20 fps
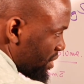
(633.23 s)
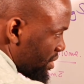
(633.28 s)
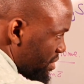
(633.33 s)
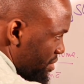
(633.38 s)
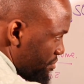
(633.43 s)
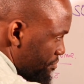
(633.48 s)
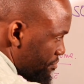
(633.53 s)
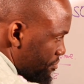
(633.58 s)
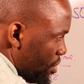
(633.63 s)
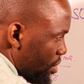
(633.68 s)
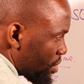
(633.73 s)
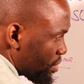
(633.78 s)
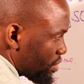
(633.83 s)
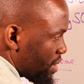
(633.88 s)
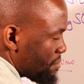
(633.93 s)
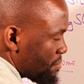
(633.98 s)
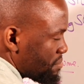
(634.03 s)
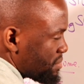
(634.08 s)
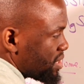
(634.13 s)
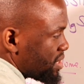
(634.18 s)
the 4
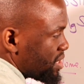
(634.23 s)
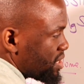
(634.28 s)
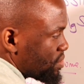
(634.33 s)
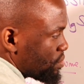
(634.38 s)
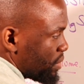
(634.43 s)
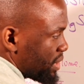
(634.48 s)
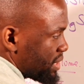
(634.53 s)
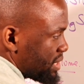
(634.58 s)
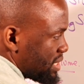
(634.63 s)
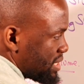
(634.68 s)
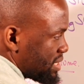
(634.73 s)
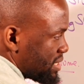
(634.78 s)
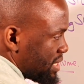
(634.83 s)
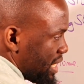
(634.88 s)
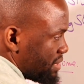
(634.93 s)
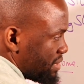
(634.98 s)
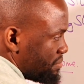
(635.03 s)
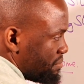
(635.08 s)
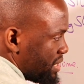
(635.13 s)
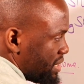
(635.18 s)
grams is what is
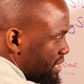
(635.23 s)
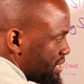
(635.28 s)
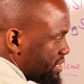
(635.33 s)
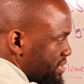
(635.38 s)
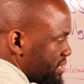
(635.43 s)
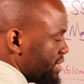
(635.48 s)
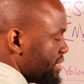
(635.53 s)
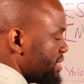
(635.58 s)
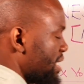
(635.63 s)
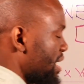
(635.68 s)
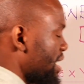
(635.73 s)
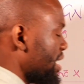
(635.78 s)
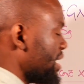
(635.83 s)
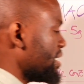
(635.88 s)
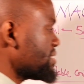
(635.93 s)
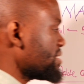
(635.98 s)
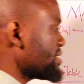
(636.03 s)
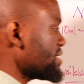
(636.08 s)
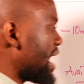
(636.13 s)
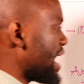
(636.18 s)
administered
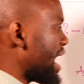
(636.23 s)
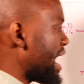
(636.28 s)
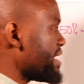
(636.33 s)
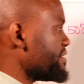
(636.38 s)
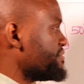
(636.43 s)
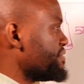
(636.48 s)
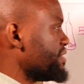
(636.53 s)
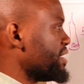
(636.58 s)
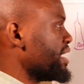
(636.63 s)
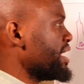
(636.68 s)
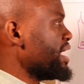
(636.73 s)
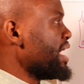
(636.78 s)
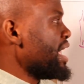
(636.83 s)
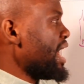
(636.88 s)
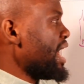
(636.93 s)
as IV.